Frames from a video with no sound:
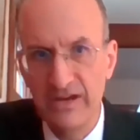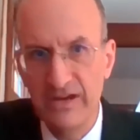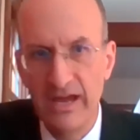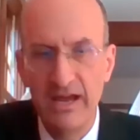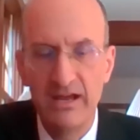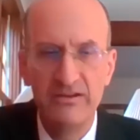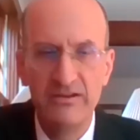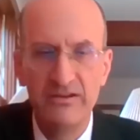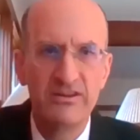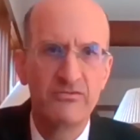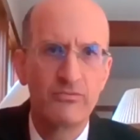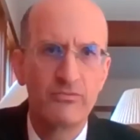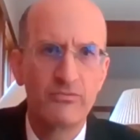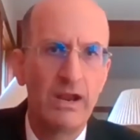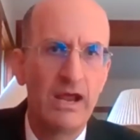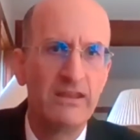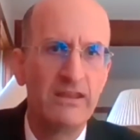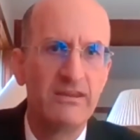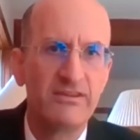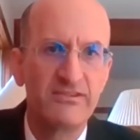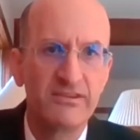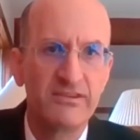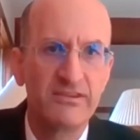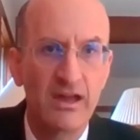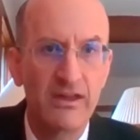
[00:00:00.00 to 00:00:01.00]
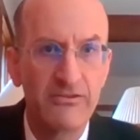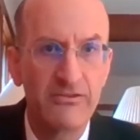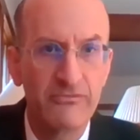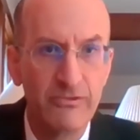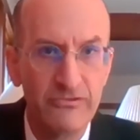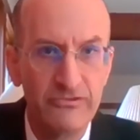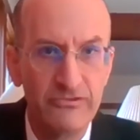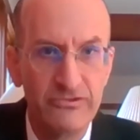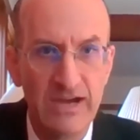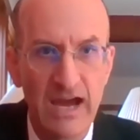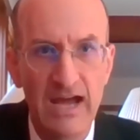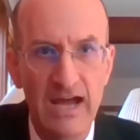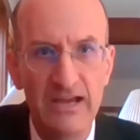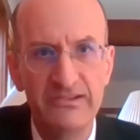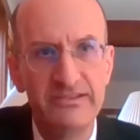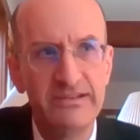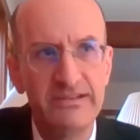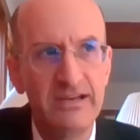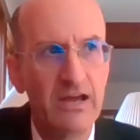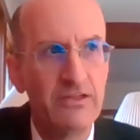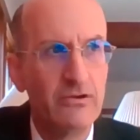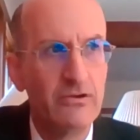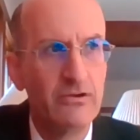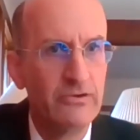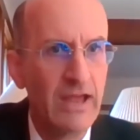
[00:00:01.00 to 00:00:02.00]
change, is what I discussed with Josh
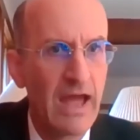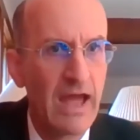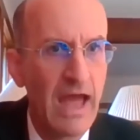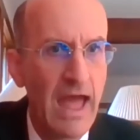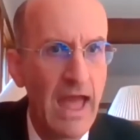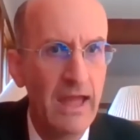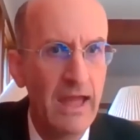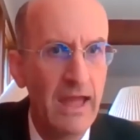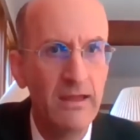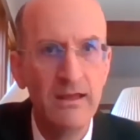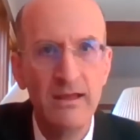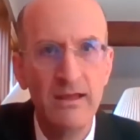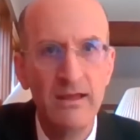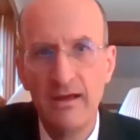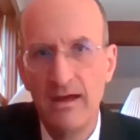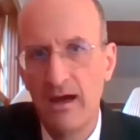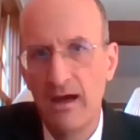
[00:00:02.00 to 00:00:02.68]
the other day.